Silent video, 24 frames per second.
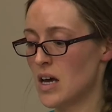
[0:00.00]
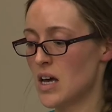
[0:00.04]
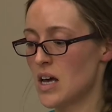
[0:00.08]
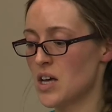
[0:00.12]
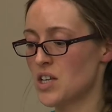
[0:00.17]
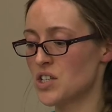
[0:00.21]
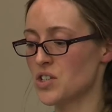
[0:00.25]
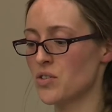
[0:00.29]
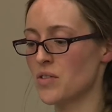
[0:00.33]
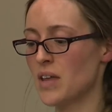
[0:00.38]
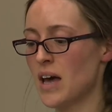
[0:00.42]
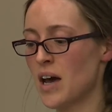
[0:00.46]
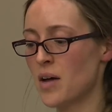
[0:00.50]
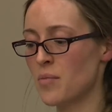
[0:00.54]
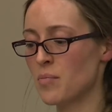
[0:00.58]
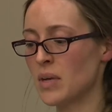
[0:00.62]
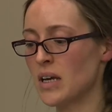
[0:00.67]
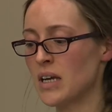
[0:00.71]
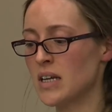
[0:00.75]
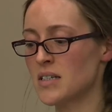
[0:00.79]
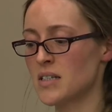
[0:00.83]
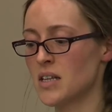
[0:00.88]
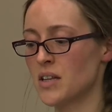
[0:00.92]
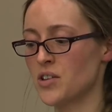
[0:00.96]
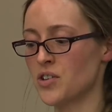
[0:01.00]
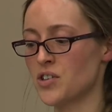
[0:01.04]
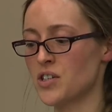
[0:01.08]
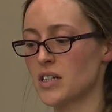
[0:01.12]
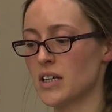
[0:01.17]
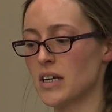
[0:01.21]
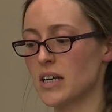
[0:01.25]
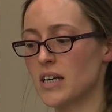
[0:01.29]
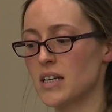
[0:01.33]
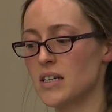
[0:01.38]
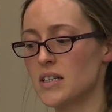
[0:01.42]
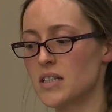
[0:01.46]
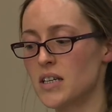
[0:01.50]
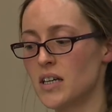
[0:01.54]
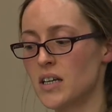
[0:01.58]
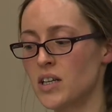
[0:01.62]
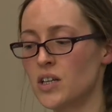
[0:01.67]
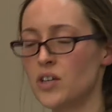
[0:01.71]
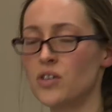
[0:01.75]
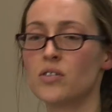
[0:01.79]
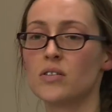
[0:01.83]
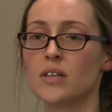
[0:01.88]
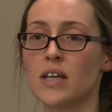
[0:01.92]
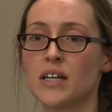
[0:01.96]
So that means that there's a
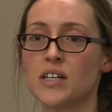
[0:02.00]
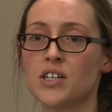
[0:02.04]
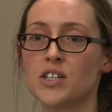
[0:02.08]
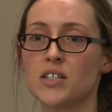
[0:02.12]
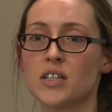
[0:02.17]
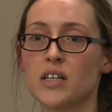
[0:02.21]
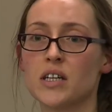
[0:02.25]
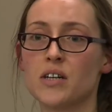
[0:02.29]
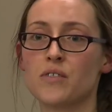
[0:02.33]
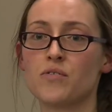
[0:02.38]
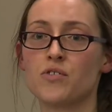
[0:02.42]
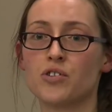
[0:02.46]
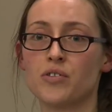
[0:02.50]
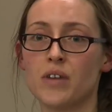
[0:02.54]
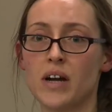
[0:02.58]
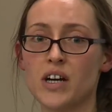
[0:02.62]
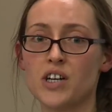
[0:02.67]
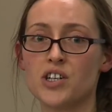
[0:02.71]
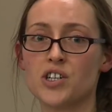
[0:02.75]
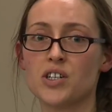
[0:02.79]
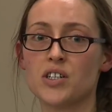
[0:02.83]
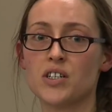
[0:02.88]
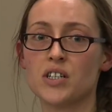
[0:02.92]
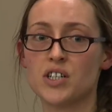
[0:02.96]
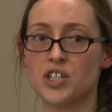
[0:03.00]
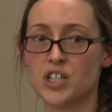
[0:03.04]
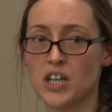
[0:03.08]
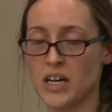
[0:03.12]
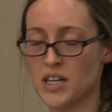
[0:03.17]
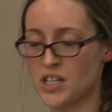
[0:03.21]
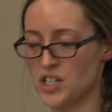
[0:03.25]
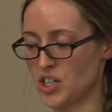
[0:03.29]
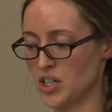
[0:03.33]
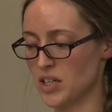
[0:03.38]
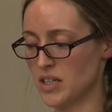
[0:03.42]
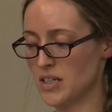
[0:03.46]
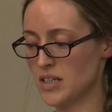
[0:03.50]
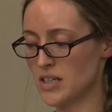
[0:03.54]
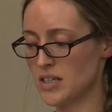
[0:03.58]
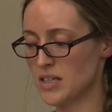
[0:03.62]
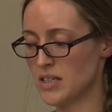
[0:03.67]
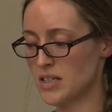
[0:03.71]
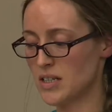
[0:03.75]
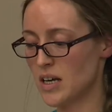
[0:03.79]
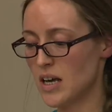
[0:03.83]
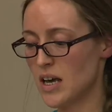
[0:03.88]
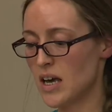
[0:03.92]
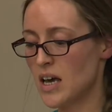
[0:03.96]
continued legislative direction to
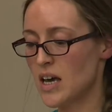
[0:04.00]
judges